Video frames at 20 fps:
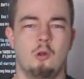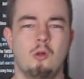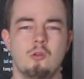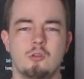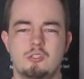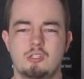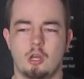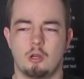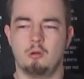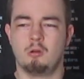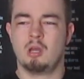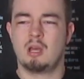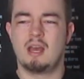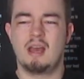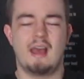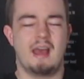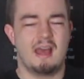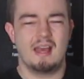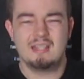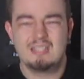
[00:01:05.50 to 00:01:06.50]
Also,
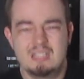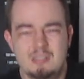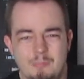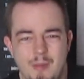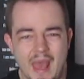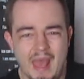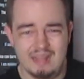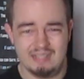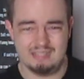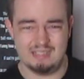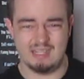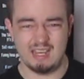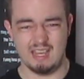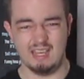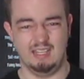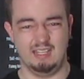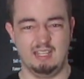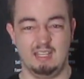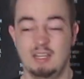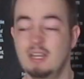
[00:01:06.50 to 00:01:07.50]
a spare
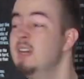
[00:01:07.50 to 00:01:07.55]
cig.